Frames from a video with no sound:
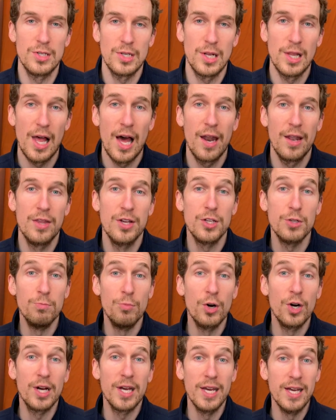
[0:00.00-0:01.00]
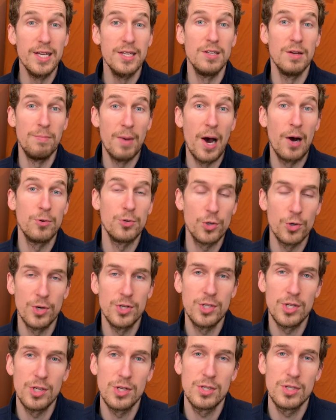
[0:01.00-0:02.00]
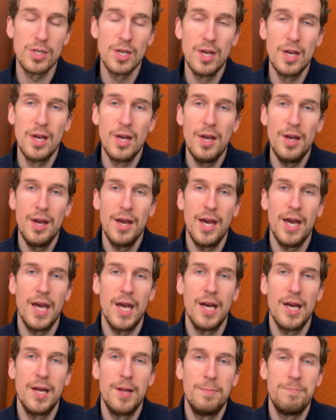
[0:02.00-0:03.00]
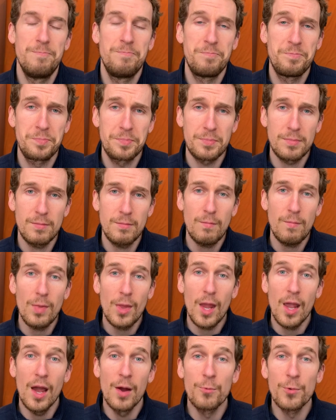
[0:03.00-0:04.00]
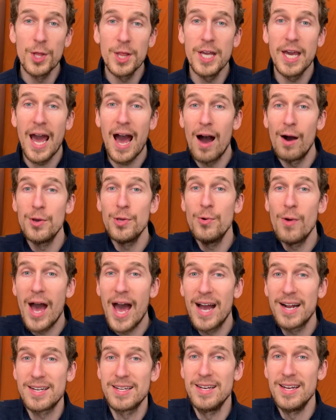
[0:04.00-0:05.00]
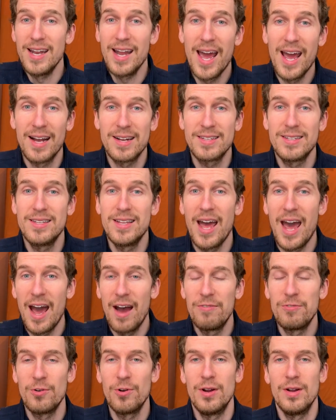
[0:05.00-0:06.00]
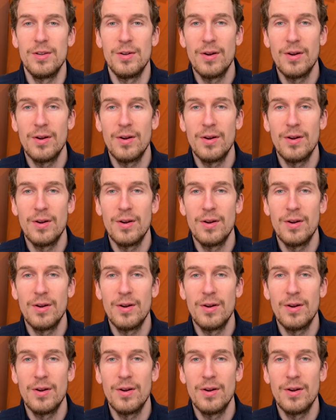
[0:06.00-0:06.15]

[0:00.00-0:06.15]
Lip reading: A lot of this book is about choices, and really how you act next after it.